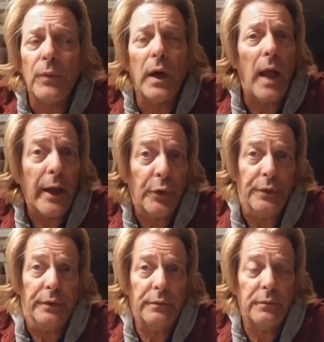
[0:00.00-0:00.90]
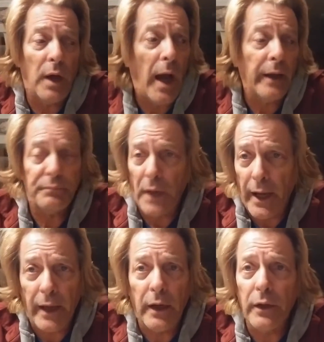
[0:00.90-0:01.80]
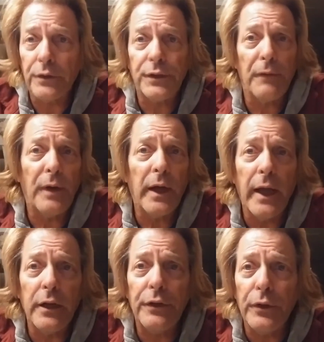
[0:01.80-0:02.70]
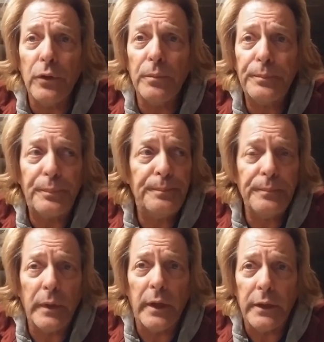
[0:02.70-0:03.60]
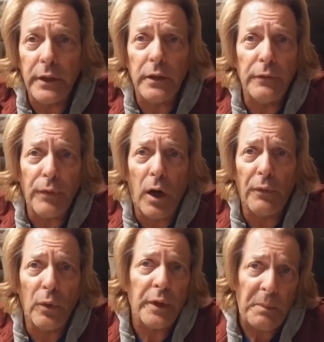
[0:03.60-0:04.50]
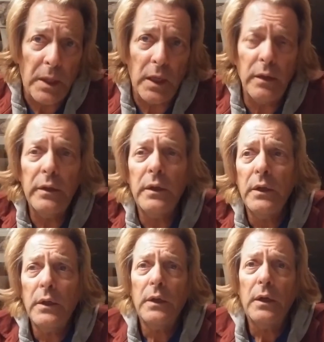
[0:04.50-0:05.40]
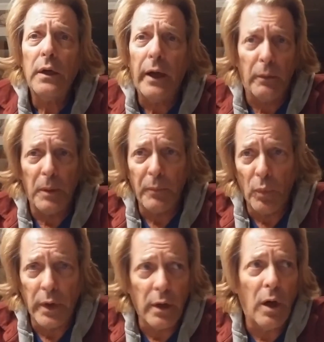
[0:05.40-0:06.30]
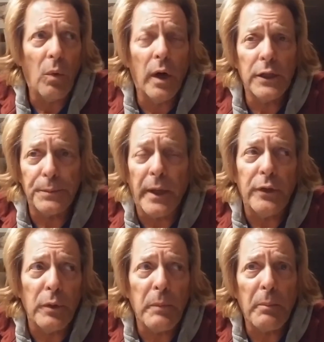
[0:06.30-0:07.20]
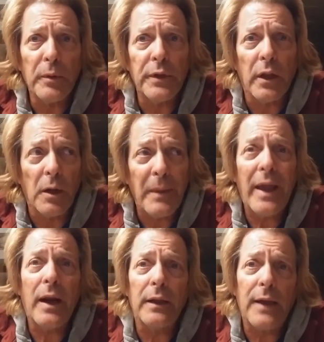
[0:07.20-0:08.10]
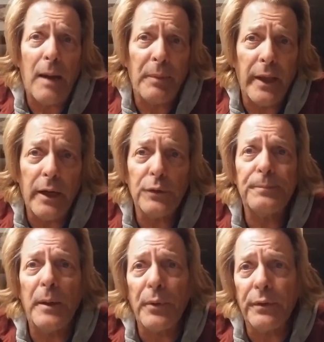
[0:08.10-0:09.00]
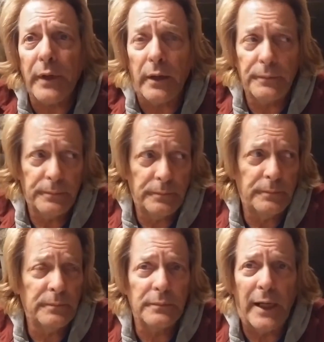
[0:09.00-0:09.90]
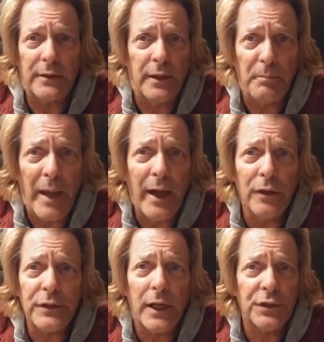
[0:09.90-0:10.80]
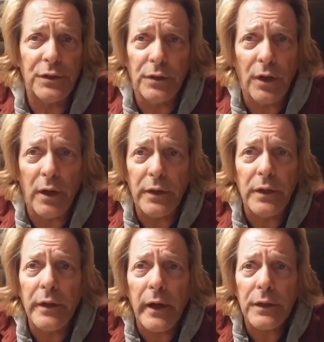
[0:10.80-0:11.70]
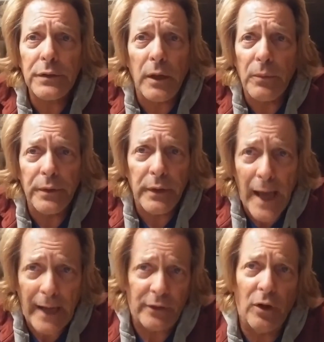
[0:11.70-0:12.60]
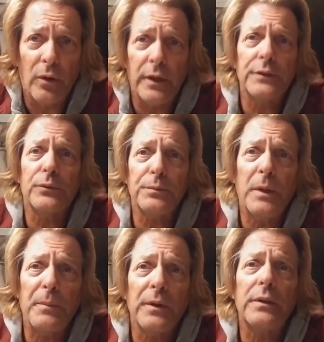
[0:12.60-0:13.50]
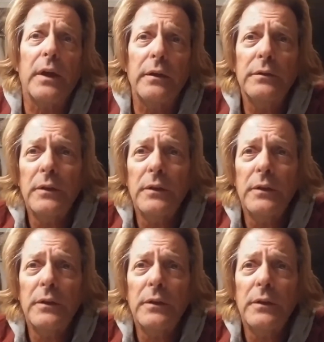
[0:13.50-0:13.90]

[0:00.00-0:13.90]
Well, I couldn't. I had other stuff I had to do, and it didn't involve only me. I don't remember what it all was, but I do remember telling them. And on top of that, it was my birthday. Not that it matters. I'd have still gone to the dentist. I would not go because it was my birthday.